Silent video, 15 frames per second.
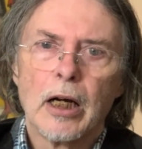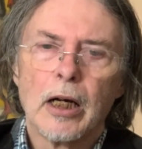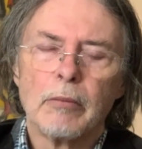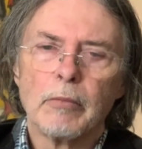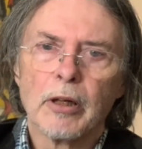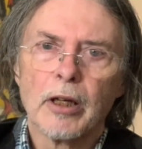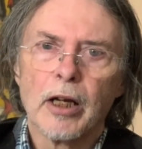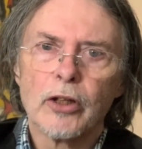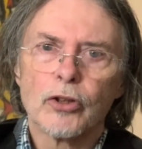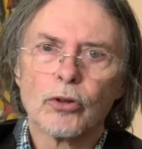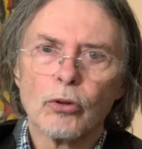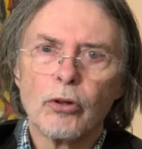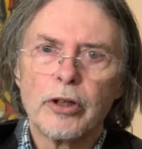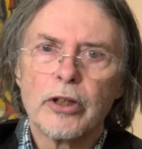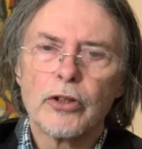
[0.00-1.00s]
a larger
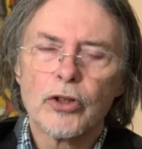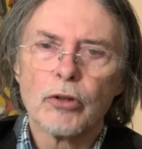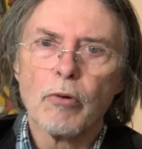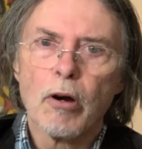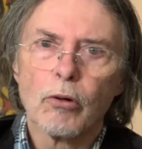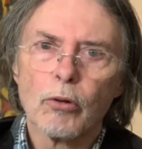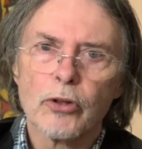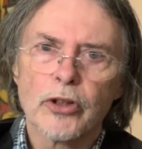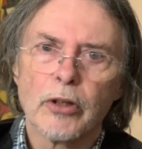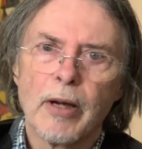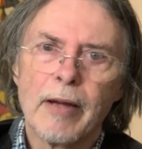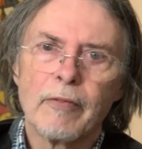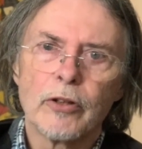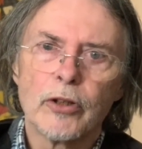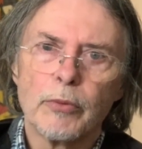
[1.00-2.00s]
audience. You are also
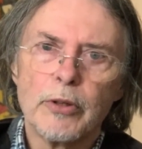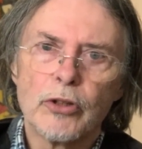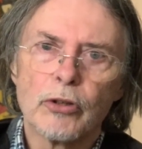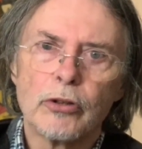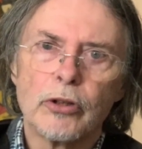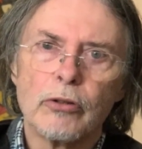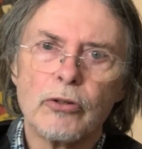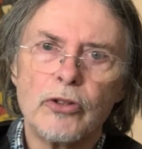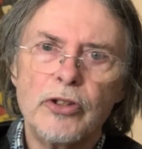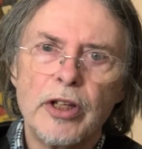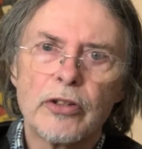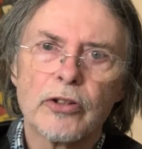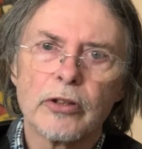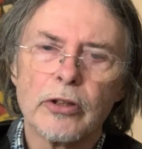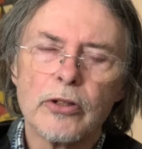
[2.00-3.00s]
having to introduce
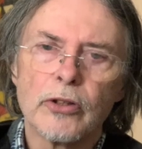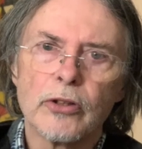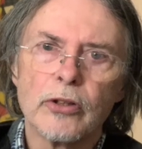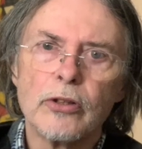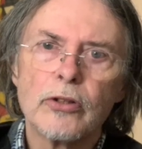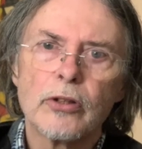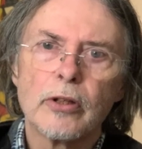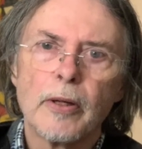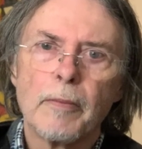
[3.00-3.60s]
dissonances